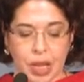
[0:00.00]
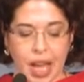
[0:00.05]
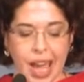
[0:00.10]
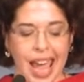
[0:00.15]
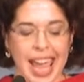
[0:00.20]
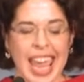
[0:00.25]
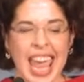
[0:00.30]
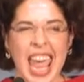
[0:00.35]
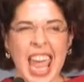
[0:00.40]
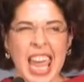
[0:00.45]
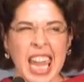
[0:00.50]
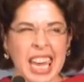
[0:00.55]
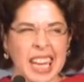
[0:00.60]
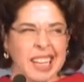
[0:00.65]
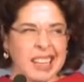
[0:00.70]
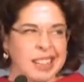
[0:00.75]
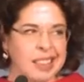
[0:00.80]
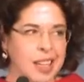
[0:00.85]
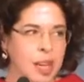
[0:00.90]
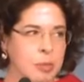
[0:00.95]
I
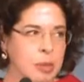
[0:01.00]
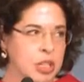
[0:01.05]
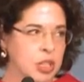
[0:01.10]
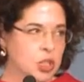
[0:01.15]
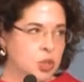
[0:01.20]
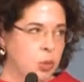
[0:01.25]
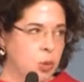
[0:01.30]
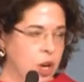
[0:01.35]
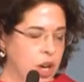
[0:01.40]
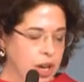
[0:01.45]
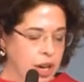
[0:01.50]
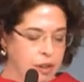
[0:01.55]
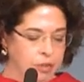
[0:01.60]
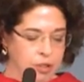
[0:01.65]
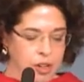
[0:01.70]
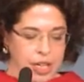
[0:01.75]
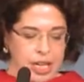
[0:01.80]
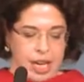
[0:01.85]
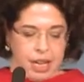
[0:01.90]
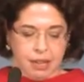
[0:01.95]
hated coming to work
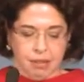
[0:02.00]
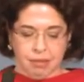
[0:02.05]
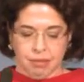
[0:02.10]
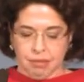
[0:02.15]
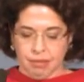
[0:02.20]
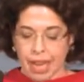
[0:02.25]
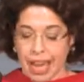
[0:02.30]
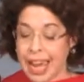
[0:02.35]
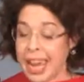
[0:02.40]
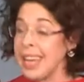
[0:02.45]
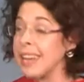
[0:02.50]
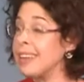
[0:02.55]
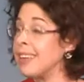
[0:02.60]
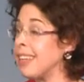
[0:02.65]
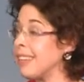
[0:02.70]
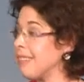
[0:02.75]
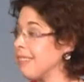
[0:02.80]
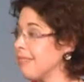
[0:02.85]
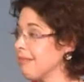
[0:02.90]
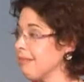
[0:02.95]
every day. I hated
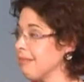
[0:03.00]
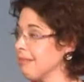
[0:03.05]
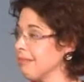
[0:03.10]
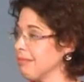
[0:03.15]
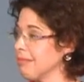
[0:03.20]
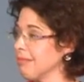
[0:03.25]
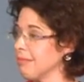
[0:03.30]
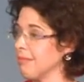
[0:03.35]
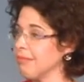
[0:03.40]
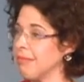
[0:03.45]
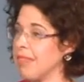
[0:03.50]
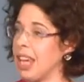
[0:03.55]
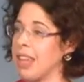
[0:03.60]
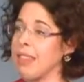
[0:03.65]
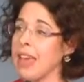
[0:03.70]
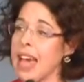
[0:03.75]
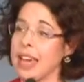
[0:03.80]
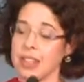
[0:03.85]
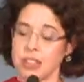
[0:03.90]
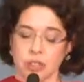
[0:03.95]
it. And
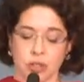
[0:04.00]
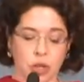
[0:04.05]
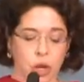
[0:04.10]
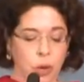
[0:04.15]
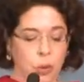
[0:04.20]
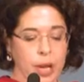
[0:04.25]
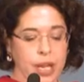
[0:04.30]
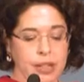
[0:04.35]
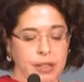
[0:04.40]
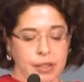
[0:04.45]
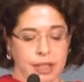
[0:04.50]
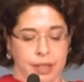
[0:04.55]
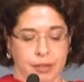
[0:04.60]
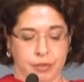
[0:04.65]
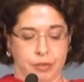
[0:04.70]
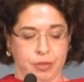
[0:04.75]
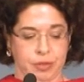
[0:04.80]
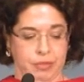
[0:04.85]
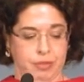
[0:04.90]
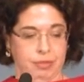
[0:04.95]
that is no way to live.
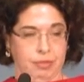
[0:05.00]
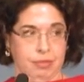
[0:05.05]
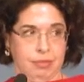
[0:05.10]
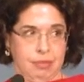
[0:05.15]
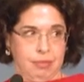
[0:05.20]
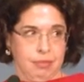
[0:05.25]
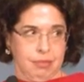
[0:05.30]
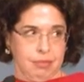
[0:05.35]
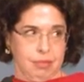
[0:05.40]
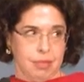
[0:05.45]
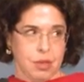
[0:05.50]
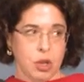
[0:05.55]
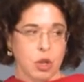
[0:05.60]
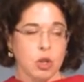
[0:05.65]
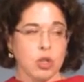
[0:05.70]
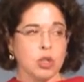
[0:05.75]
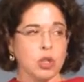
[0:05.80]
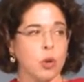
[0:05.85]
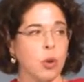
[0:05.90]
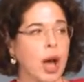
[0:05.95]

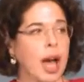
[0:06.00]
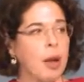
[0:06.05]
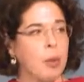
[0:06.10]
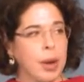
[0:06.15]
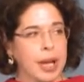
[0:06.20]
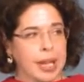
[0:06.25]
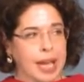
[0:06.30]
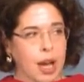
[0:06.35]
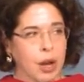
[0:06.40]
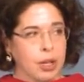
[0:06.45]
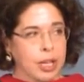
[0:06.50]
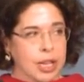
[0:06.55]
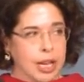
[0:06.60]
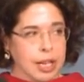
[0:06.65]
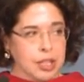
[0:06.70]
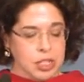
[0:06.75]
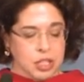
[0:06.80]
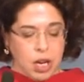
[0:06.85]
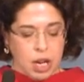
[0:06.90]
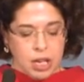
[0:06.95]
So I went out and
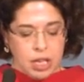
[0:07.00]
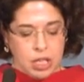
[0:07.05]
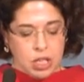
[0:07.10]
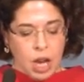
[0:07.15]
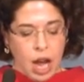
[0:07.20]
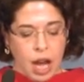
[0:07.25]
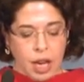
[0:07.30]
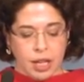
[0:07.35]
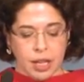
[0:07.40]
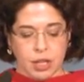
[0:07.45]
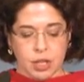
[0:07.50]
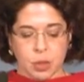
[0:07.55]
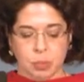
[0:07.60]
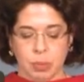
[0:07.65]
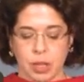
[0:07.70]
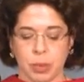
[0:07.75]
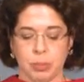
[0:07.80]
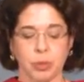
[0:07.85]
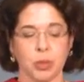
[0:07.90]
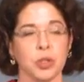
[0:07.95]
I started talking to
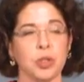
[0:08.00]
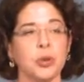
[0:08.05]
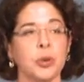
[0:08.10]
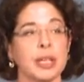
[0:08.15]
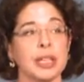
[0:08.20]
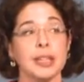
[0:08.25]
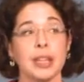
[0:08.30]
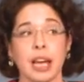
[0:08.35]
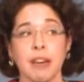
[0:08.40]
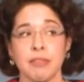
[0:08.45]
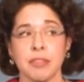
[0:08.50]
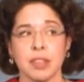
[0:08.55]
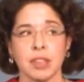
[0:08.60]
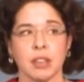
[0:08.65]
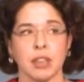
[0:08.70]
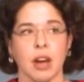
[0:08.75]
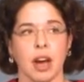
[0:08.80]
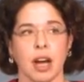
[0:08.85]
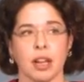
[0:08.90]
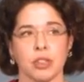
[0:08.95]
people who had left the
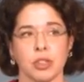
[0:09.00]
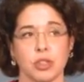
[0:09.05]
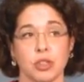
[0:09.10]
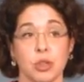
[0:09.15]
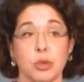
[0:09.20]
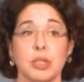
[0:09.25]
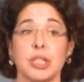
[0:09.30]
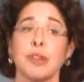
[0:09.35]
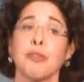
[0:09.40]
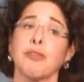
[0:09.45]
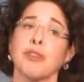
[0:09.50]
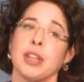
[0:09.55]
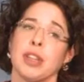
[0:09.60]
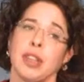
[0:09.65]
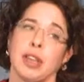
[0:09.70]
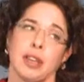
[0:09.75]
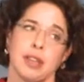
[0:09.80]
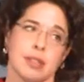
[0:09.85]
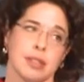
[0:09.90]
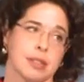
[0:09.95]
law to do different
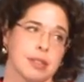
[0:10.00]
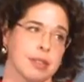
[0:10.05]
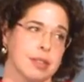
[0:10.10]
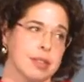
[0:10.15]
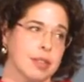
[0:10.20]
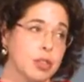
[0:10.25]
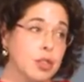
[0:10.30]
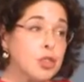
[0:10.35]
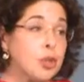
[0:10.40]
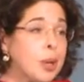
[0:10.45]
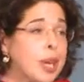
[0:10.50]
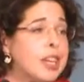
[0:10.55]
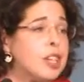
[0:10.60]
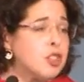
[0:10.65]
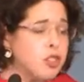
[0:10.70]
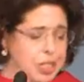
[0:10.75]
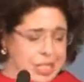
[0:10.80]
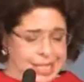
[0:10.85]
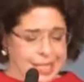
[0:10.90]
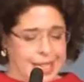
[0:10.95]
things, to do
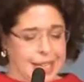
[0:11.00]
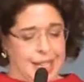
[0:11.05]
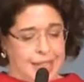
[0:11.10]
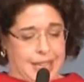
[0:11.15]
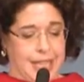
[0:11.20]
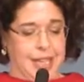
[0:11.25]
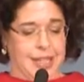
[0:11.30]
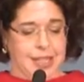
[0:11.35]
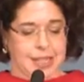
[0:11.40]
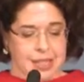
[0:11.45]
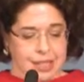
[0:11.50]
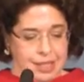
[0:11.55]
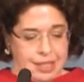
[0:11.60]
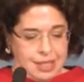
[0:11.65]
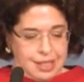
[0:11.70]
interesting things.